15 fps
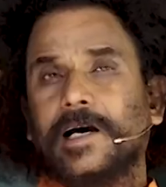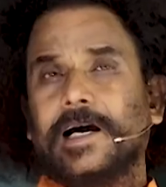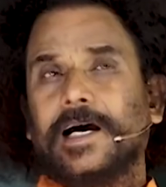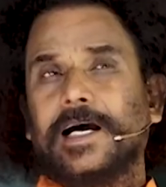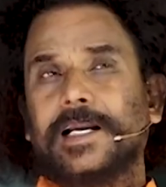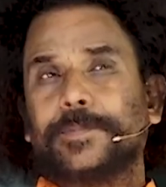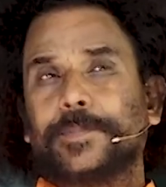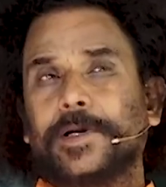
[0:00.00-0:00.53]

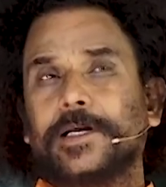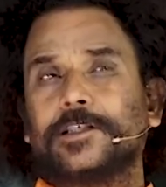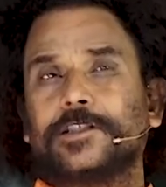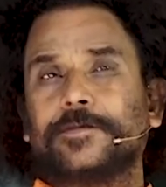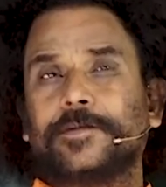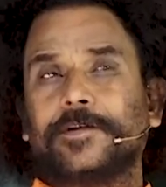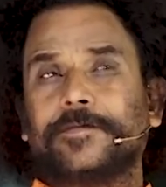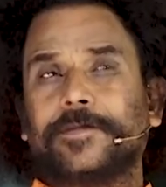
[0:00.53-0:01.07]
All plants
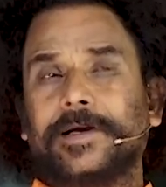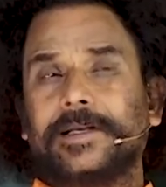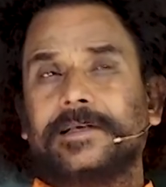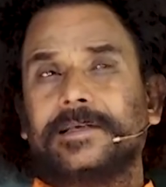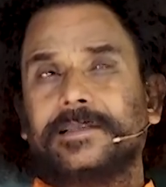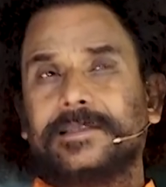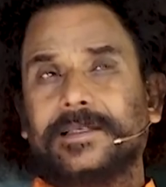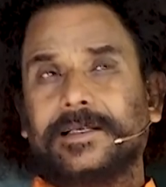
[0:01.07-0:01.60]
you will find
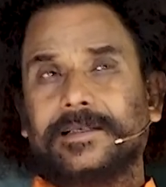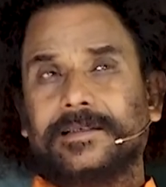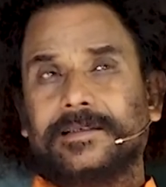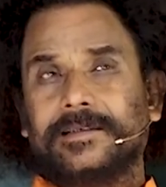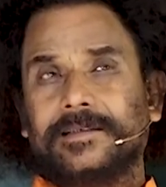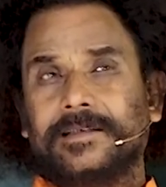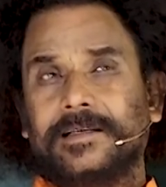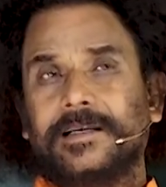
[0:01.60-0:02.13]
inside.
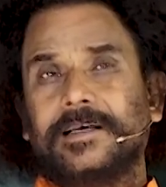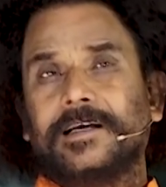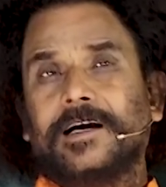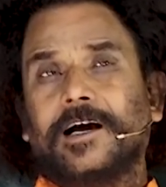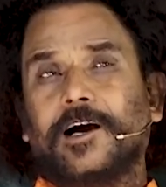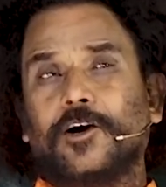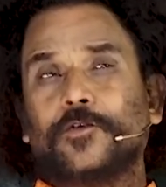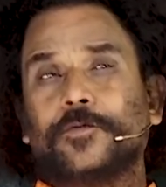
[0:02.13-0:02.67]

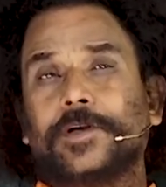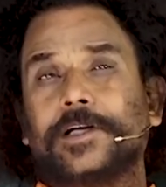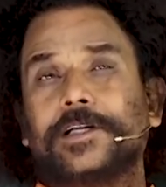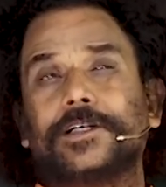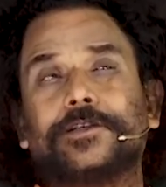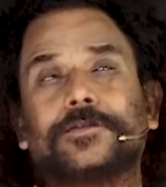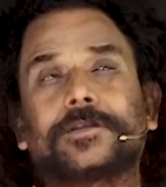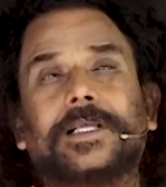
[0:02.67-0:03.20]
How you will
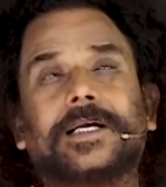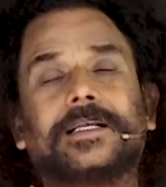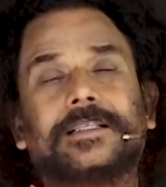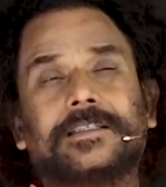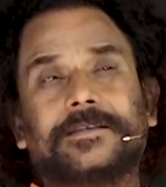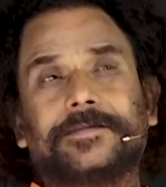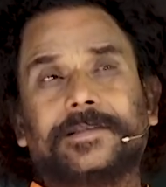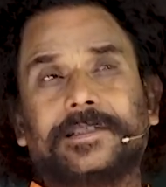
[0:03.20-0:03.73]
reach to that
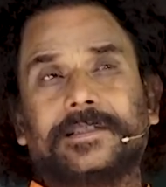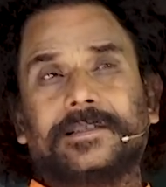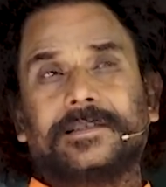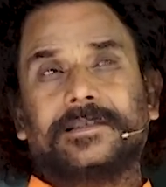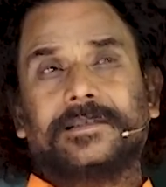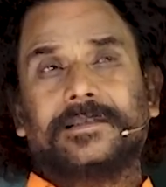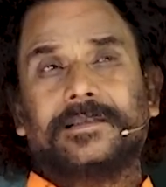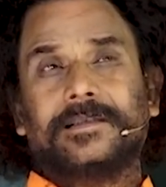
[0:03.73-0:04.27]
sphere?
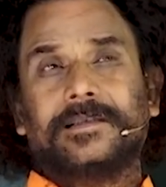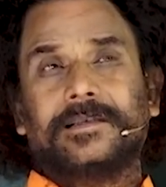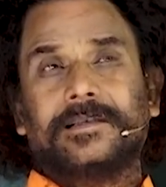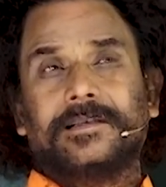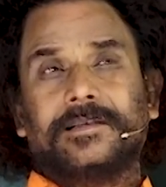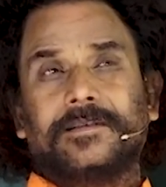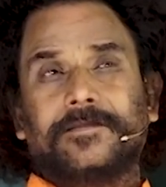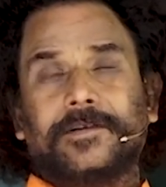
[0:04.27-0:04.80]

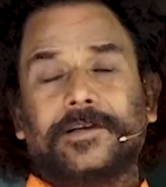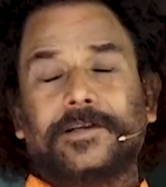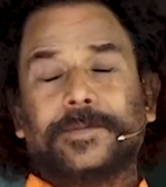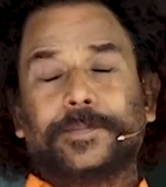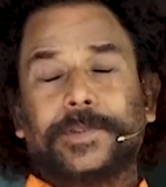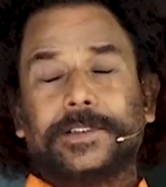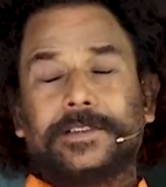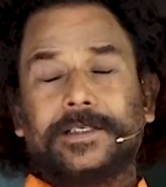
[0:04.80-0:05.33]
When you
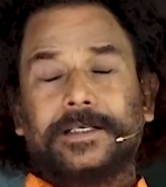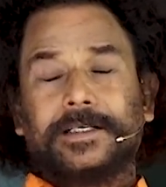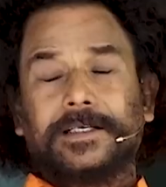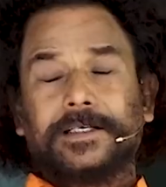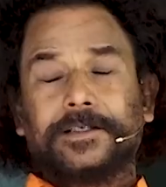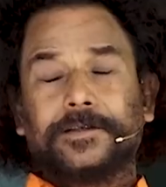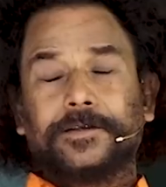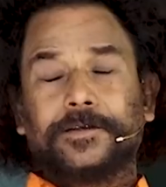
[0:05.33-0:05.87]
appreciate
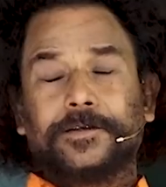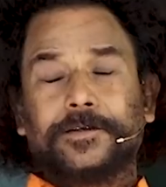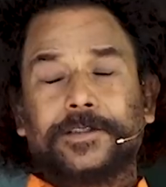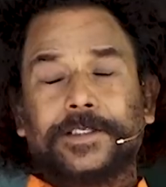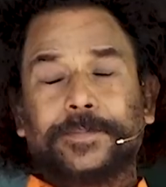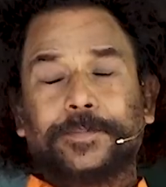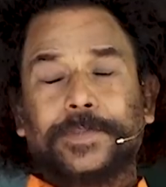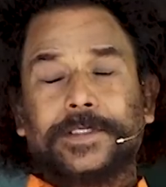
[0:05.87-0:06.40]
head to
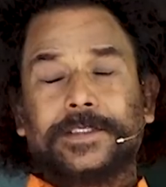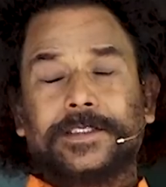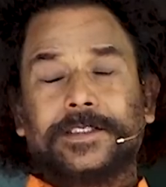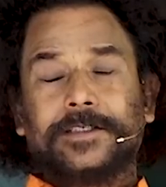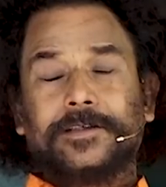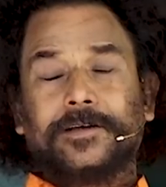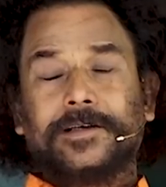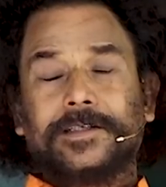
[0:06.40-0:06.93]
toes,
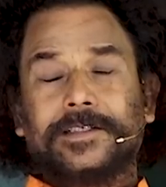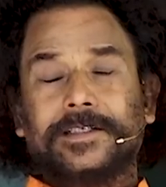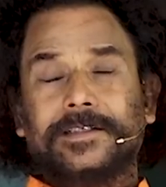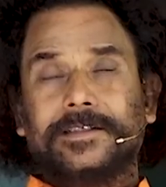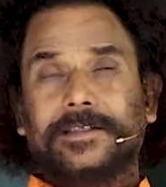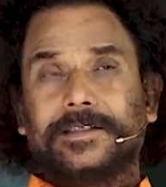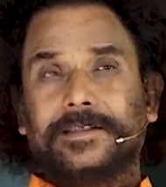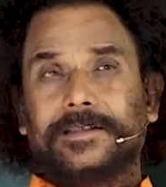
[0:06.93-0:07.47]
appreciate all
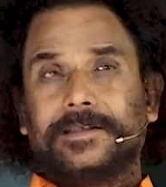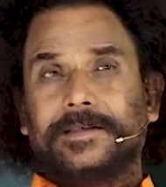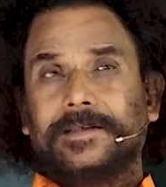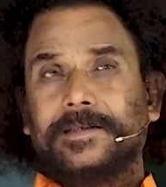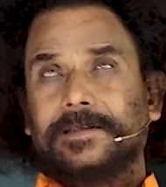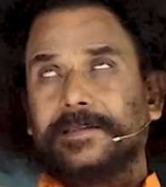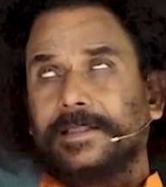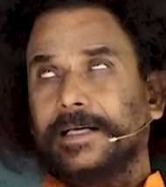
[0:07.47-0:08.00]
changes,
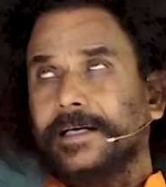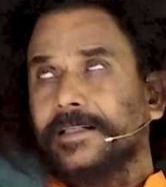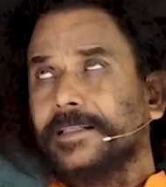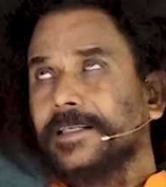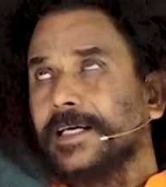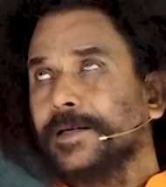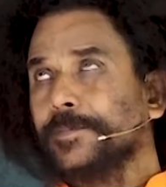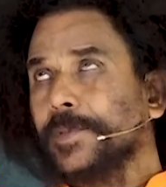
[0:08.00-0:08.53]
that
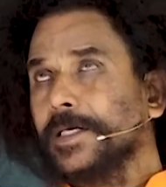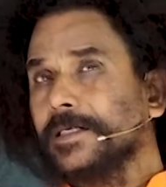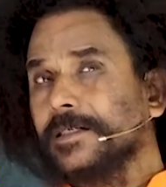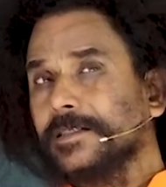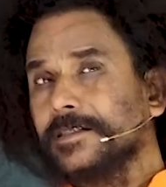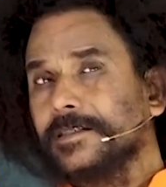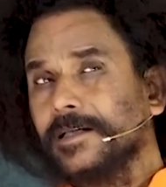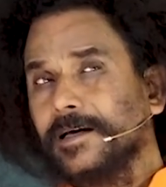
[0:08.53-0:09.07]
they are
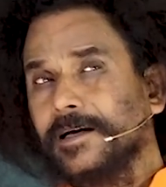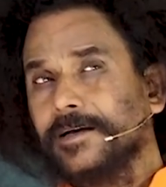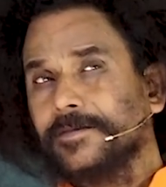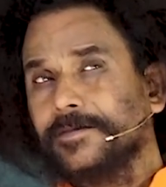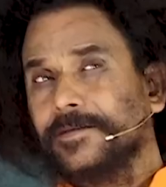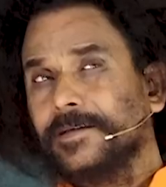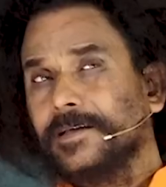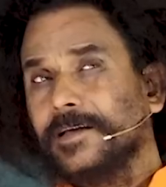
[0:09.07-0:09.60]
presence
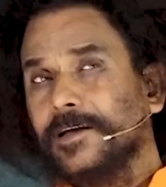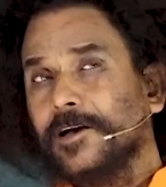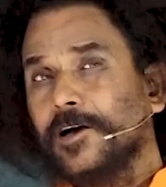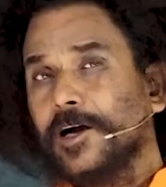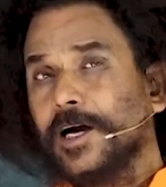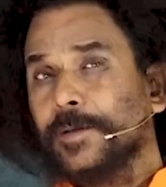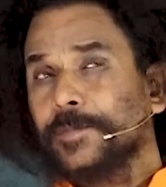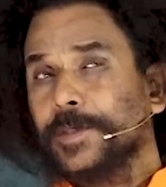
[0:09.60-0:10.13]
of
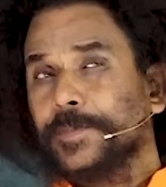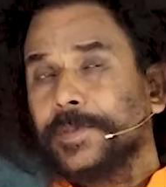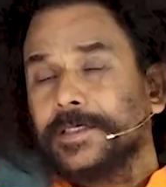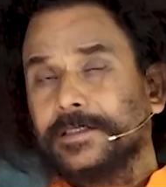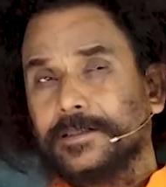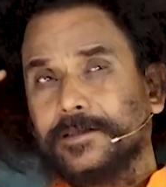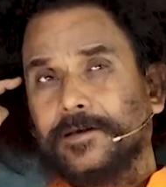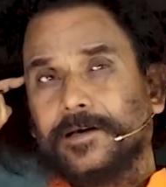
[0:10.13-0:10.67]

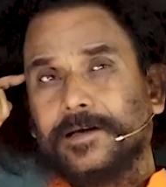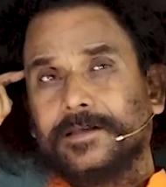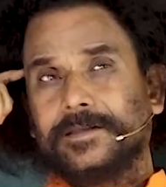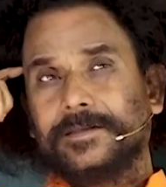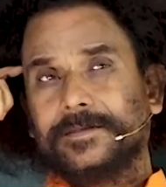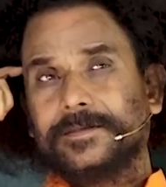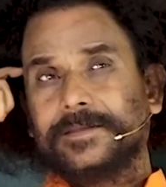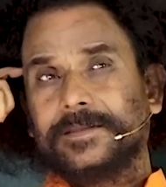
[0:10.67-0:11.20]
omnipresent God.